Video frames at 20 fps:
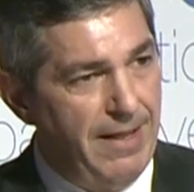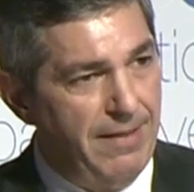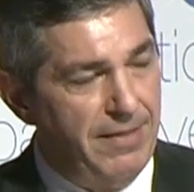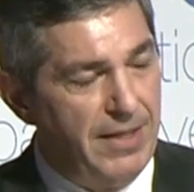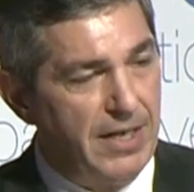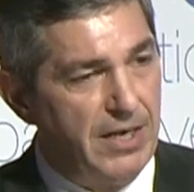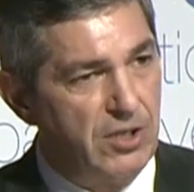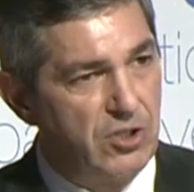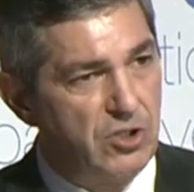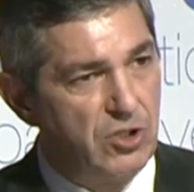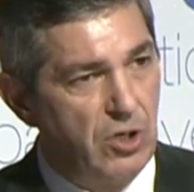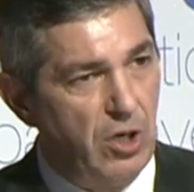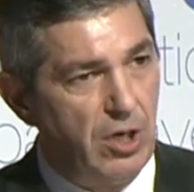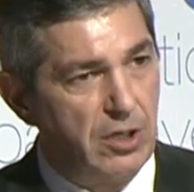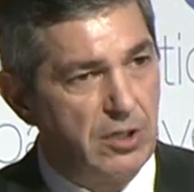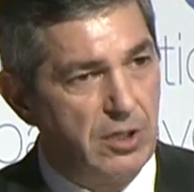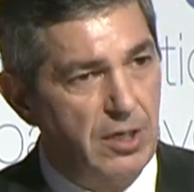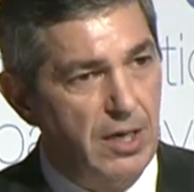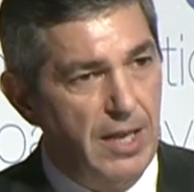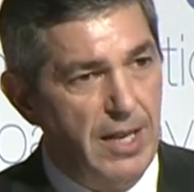that is
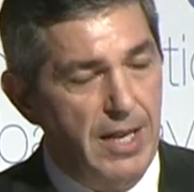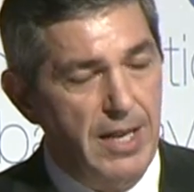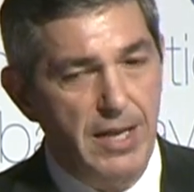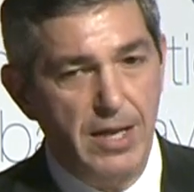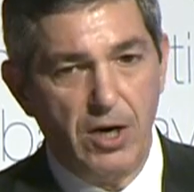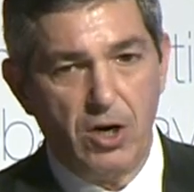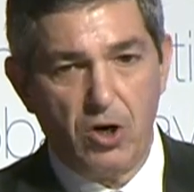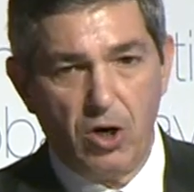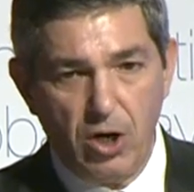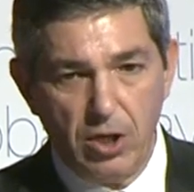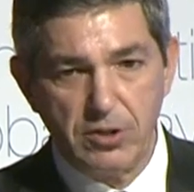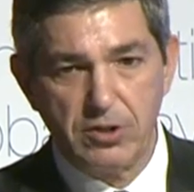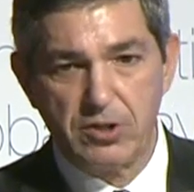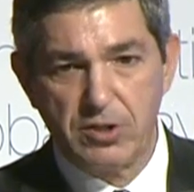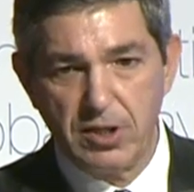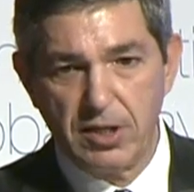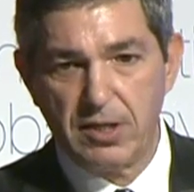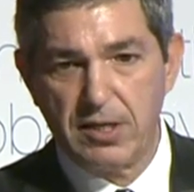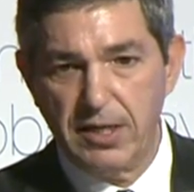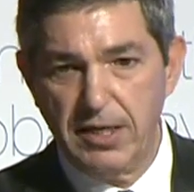not
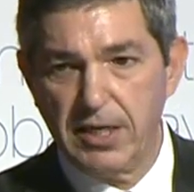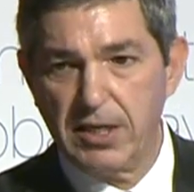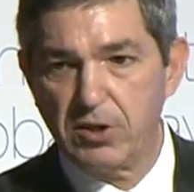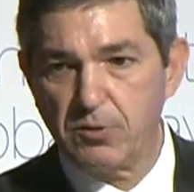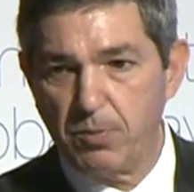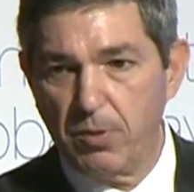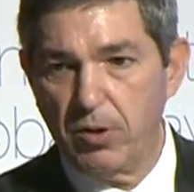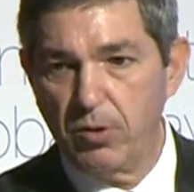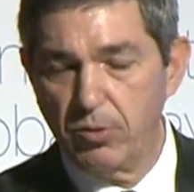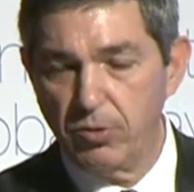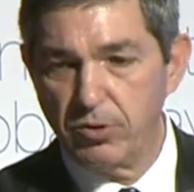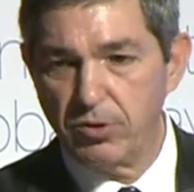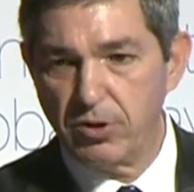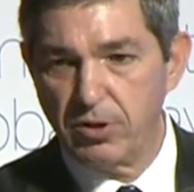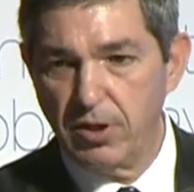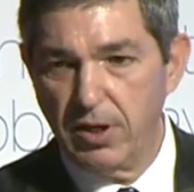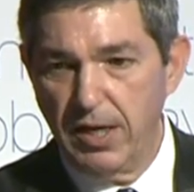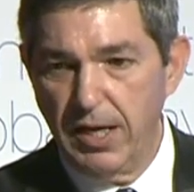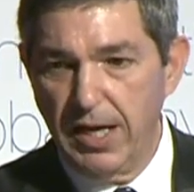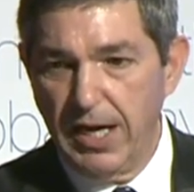constantly
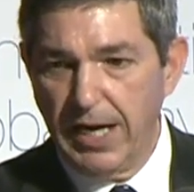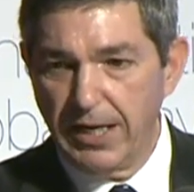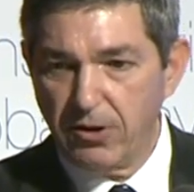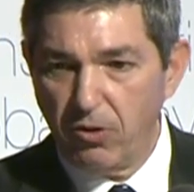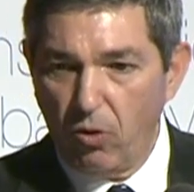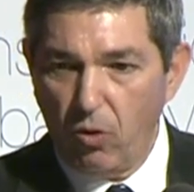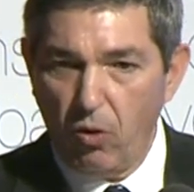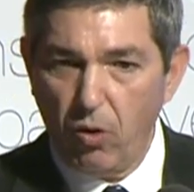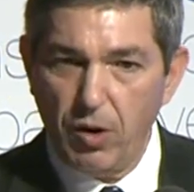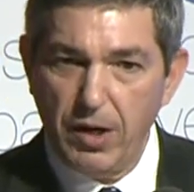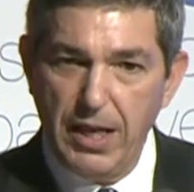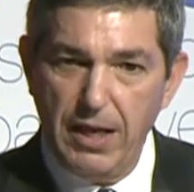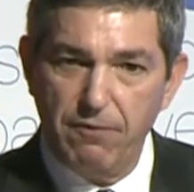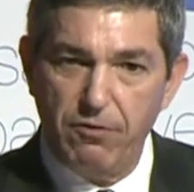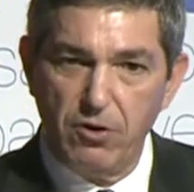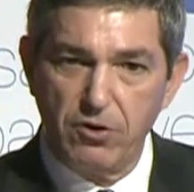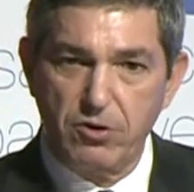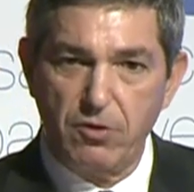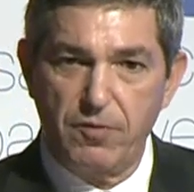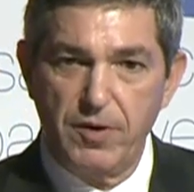exposed at all
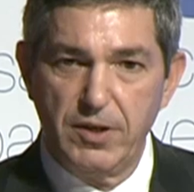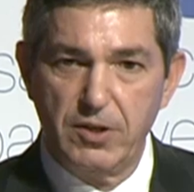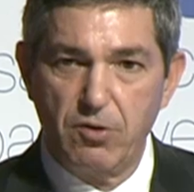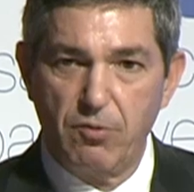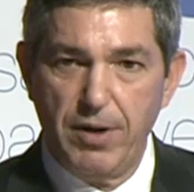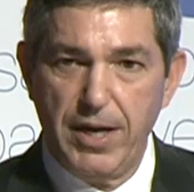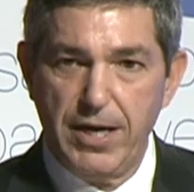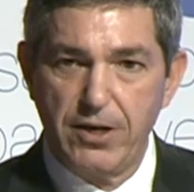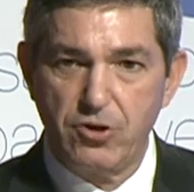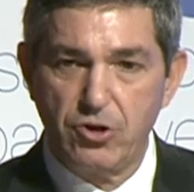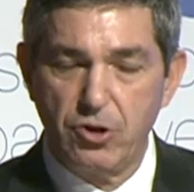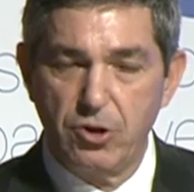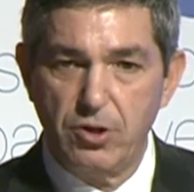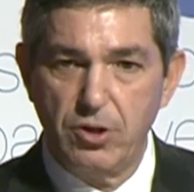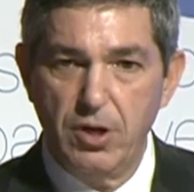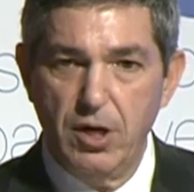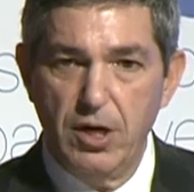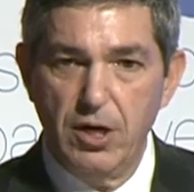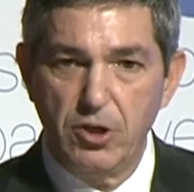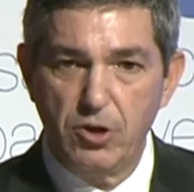levels of
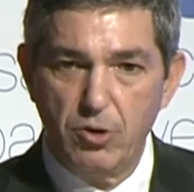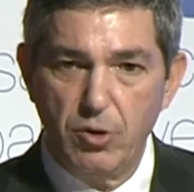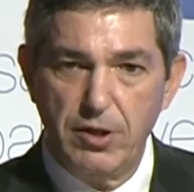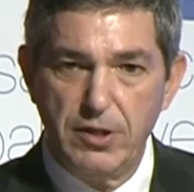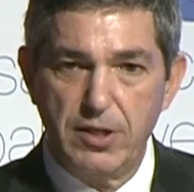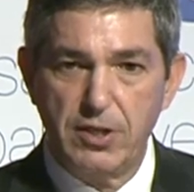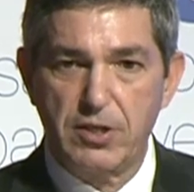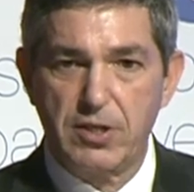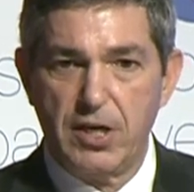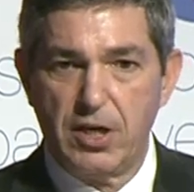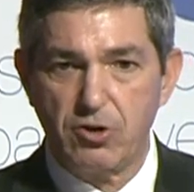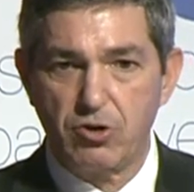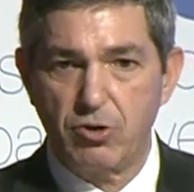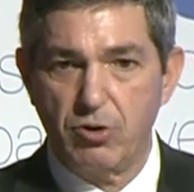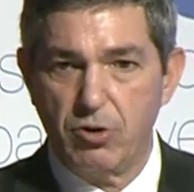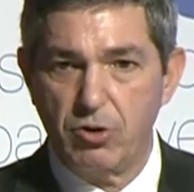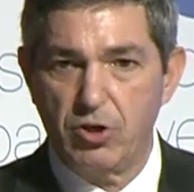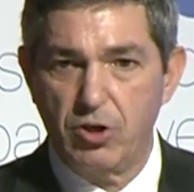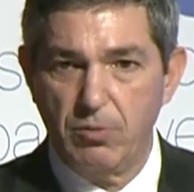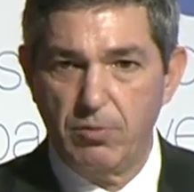interaction to a discussion
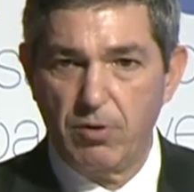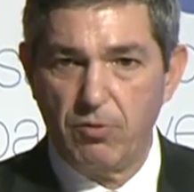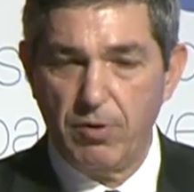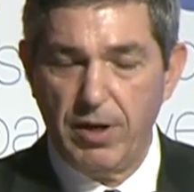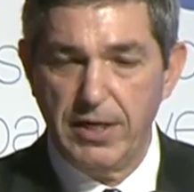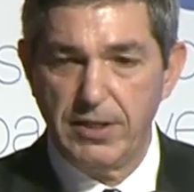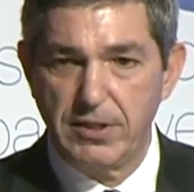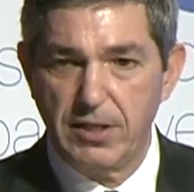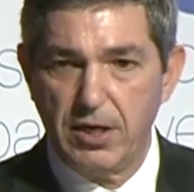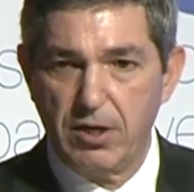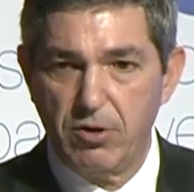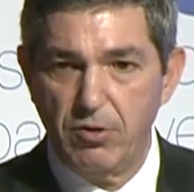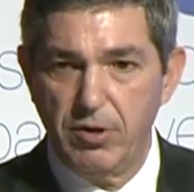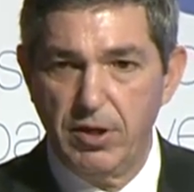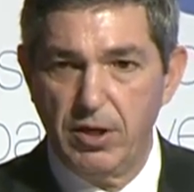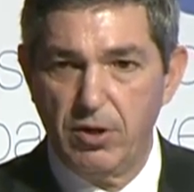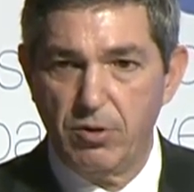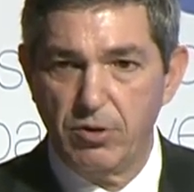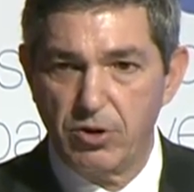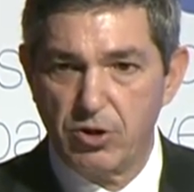on human rights,
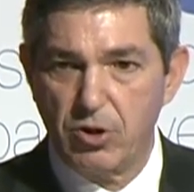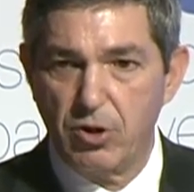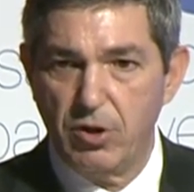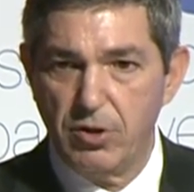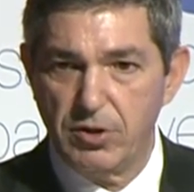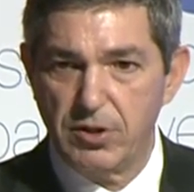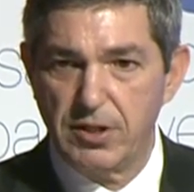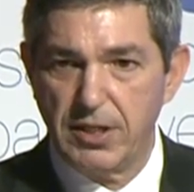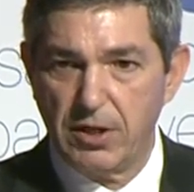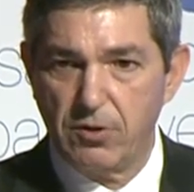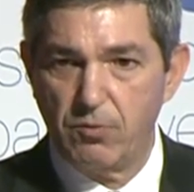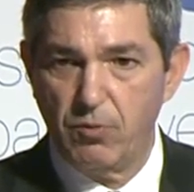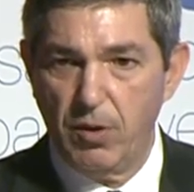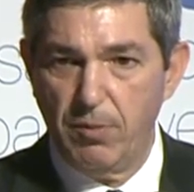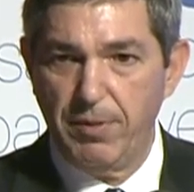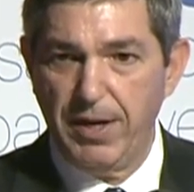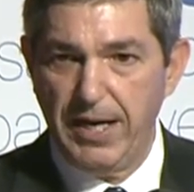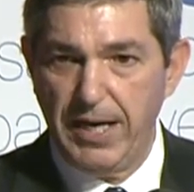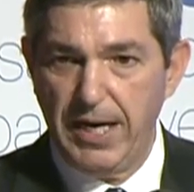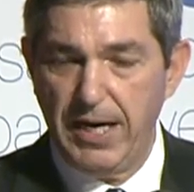including concerns that we
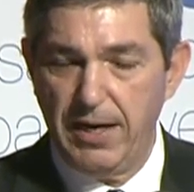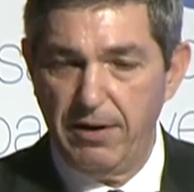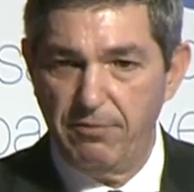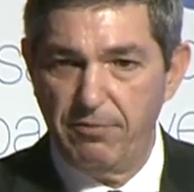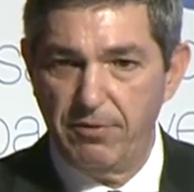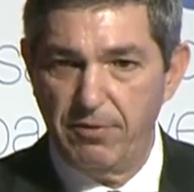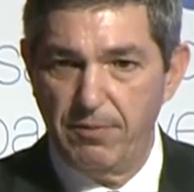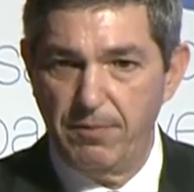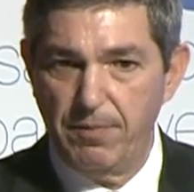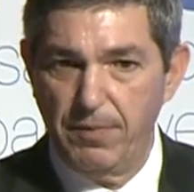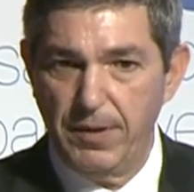may have,